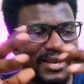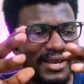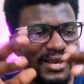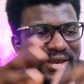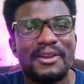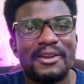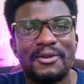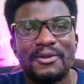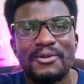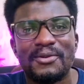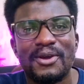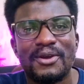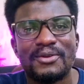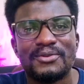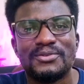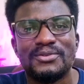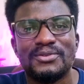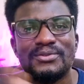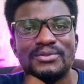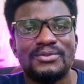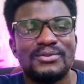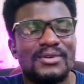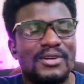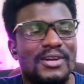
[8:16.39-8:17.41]
I don't know how to
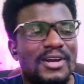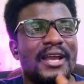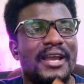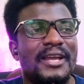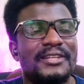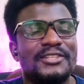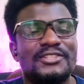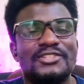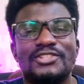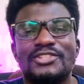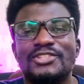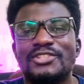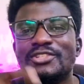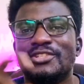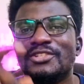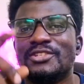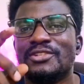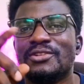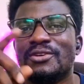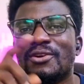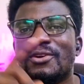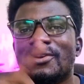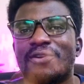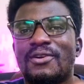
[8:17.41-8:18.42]
do Tai Chi
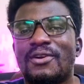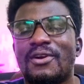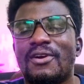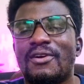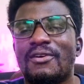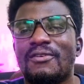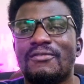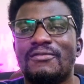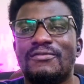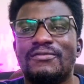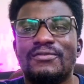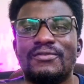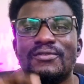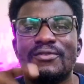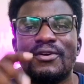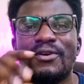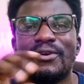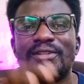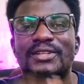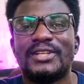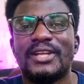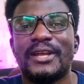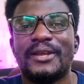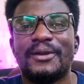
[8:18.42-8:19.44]
or Kung Fu
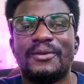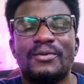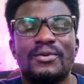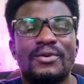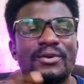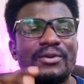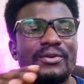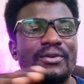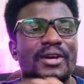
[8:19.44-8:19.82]
or Taekwondo.